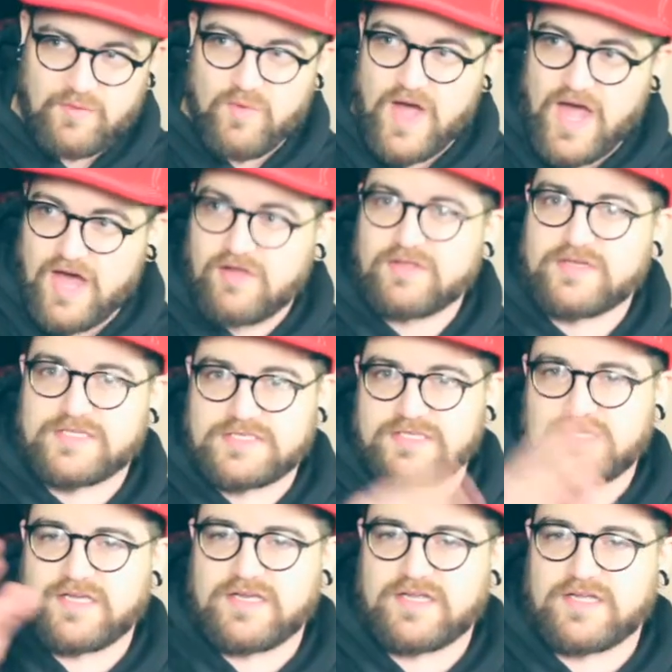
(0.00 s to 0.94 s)
while it's
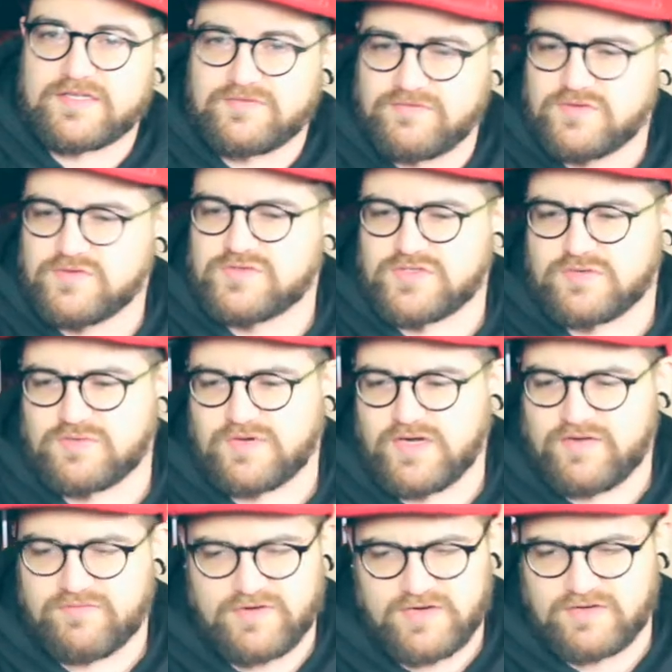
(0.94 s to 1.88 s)
getting its views or
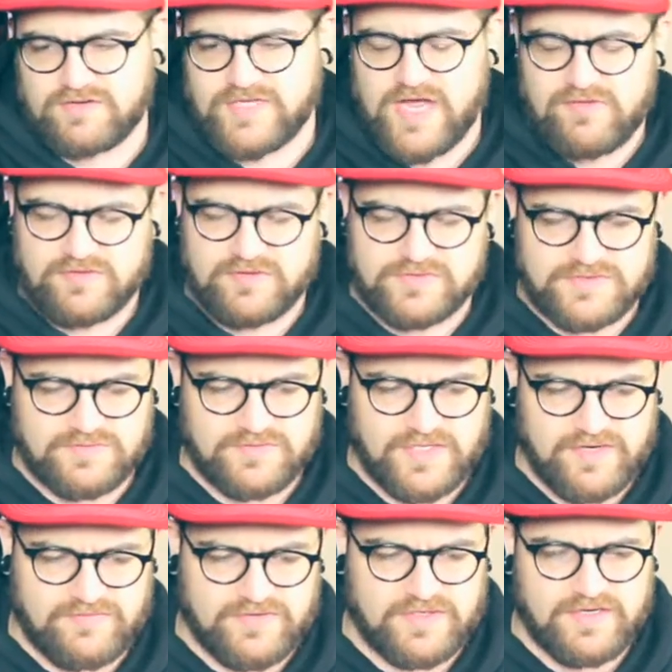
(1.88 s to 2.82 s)
whatever, or downloads or
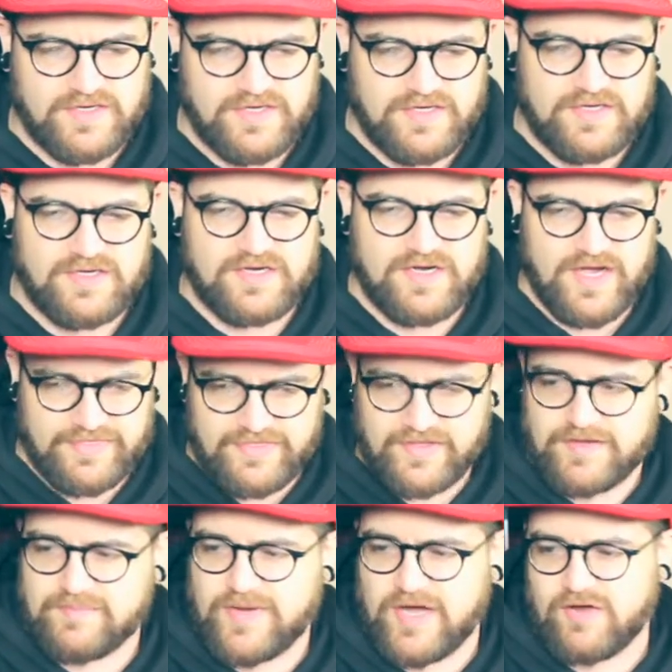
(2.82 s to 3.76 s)
whatever, I
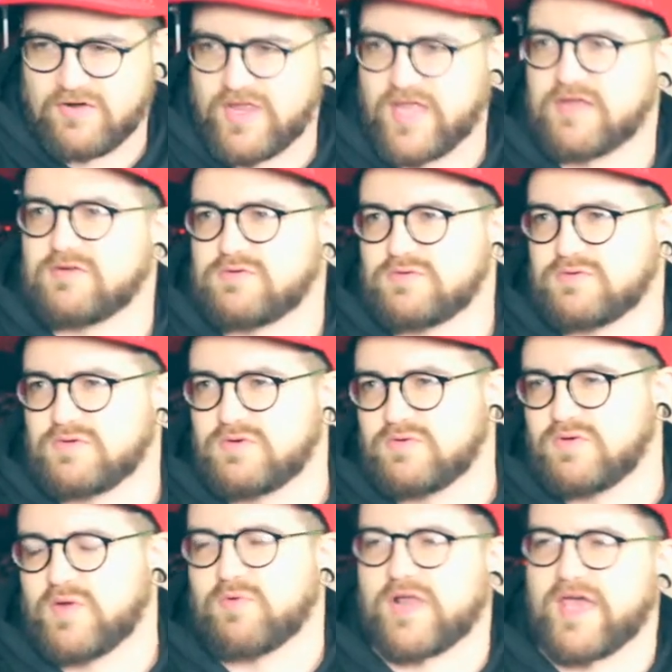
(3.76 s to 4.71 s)
think about, okay, who
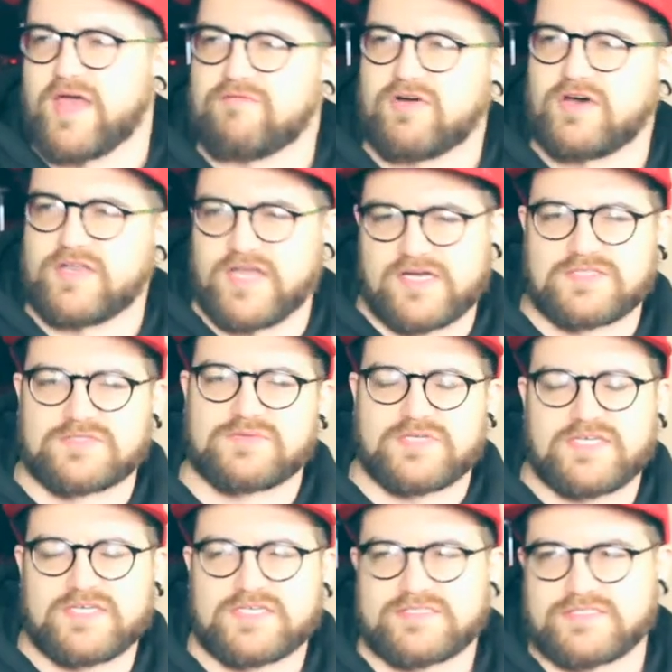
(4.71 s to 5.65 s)
do I want to have on next
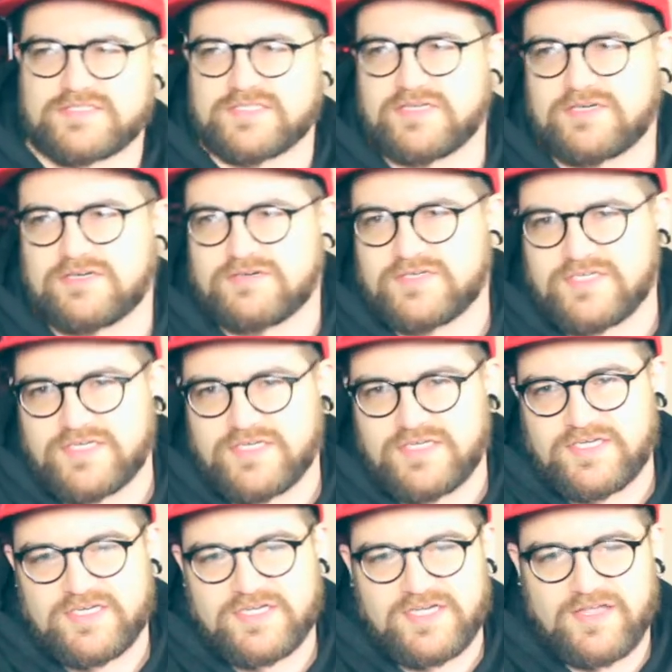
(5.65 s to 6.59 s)
week? So
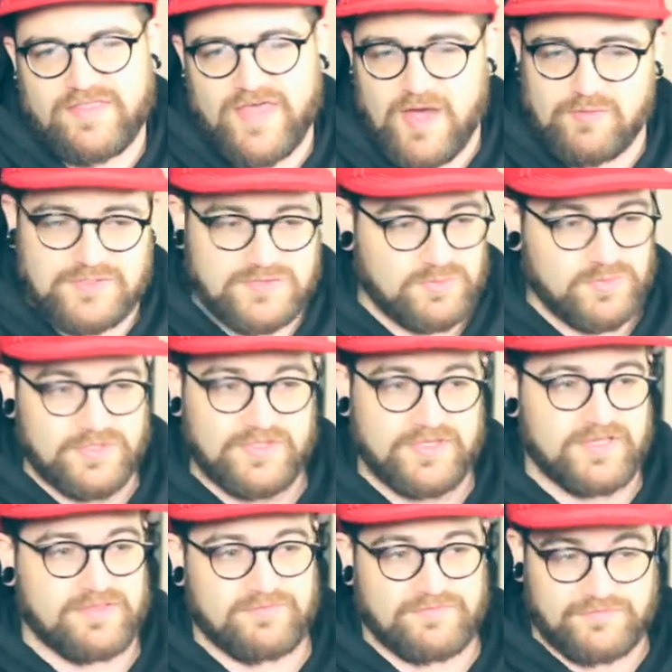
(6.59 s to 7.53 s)
that was
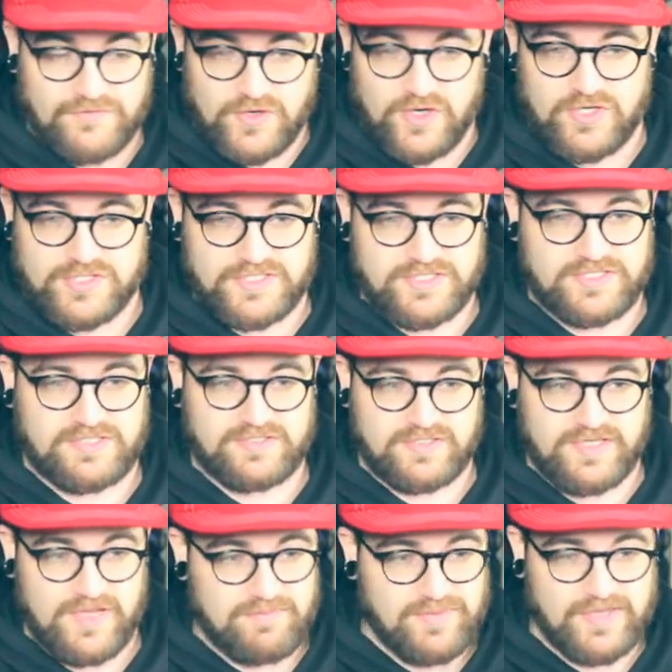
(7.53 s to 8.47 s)
really the first
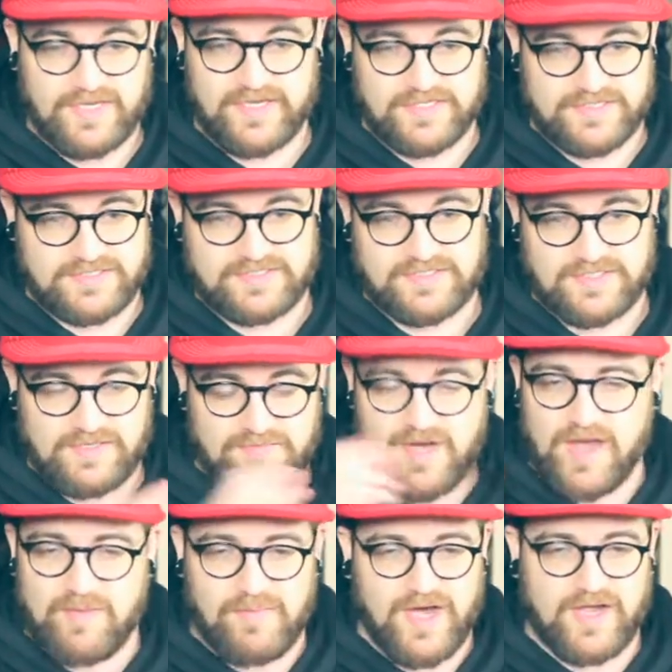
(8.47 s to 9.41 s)
and biggest in
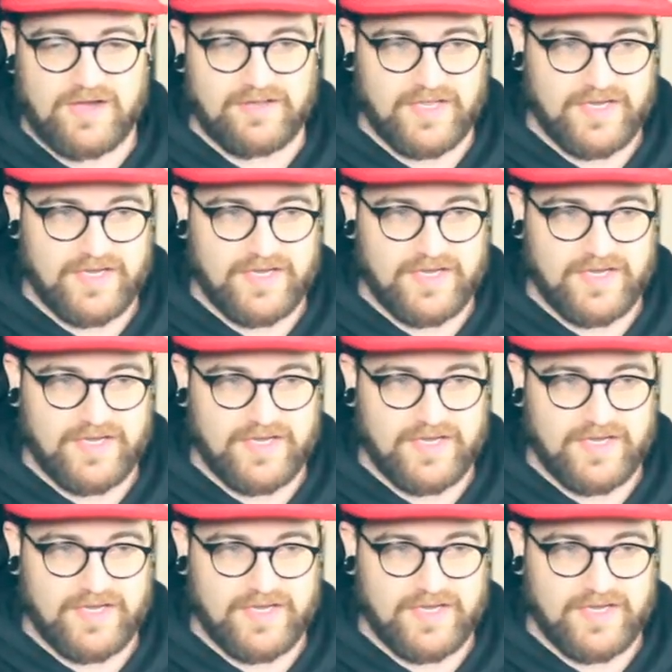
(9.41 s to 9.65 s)
my mind,